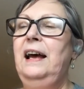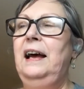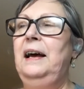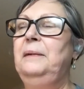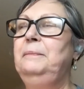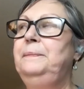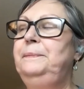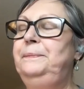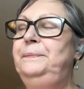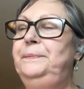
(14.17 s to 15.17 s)

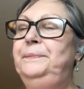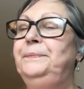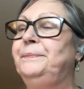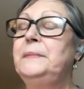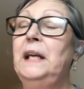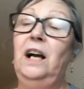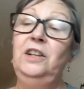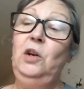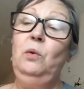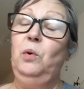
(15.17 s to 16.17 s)
I
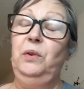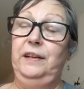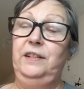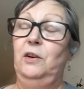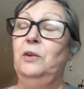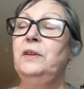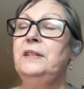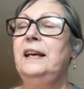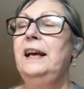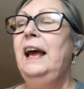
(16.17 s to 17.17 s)
knew all the
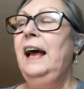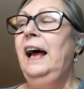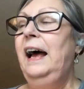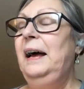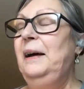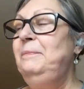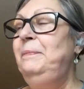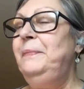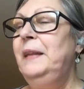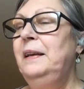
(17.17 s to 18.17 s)
songs,
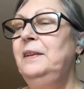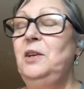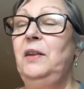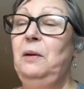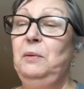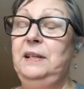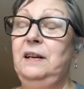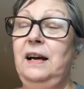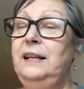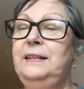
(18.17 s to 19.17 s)
so that was
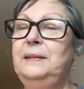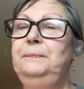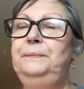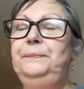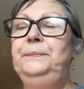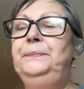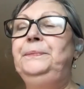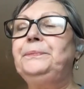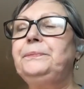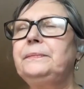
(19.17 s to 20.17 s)
nice.
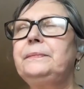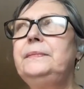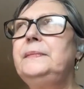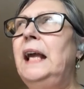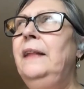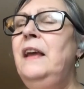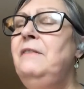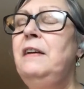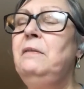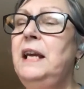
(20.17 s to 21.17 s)
And
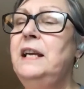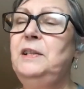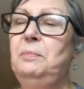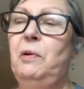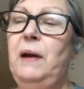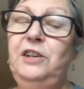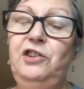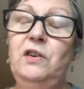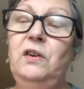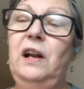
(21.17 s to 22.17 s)
they're very
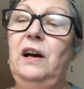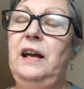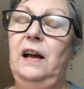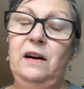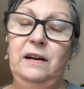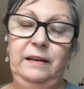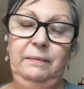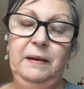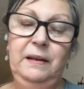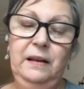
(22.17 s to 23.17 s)
inspirational. I
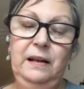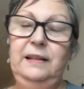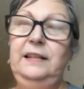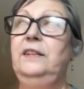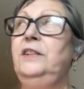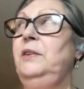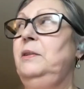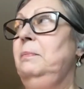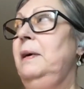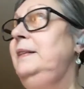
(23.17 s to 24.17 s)
listen to
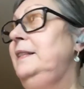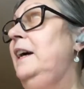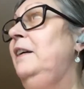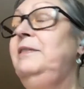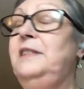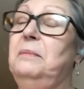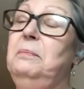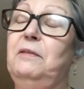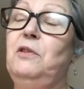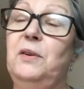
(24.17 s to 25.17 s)
them myself.
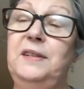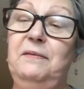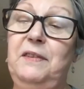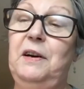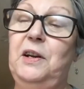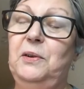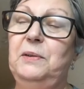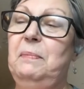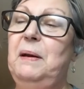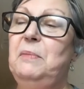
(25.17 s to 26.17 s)
Some have got some very
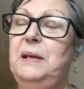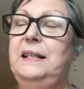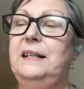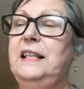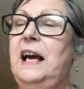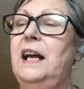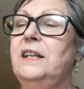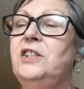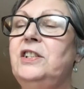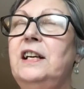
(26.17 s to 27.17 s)
good memories
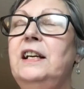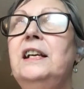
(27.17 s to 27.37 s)
attached.